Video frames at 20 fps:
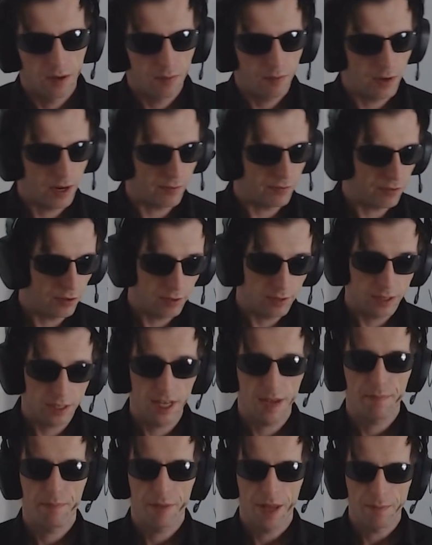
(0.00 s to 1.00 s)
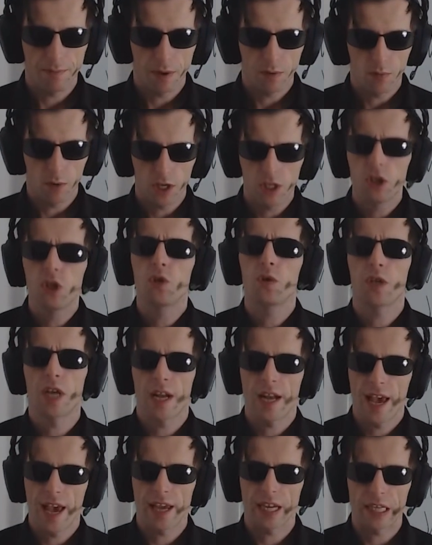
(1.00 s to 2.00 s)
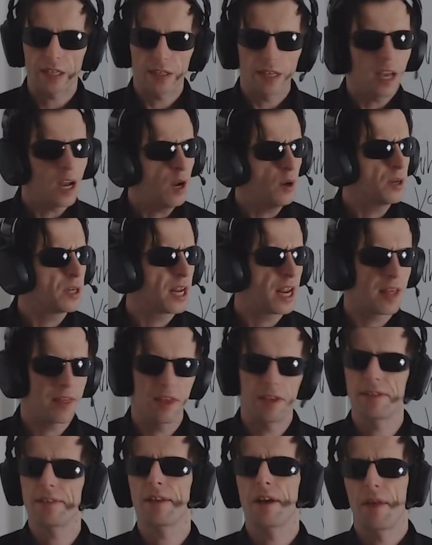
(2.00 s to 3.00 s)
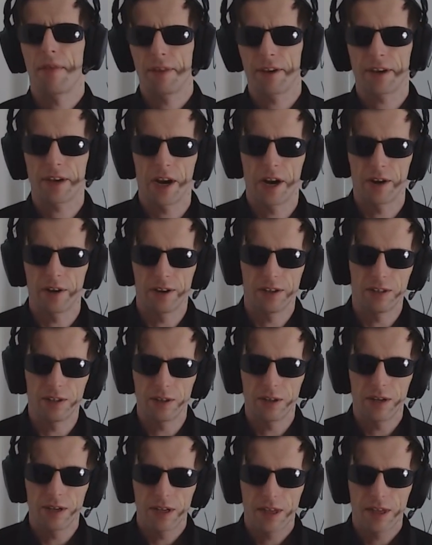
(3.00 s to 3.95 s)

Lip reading: Well, step number one, you get angry. How dare they start the car on you?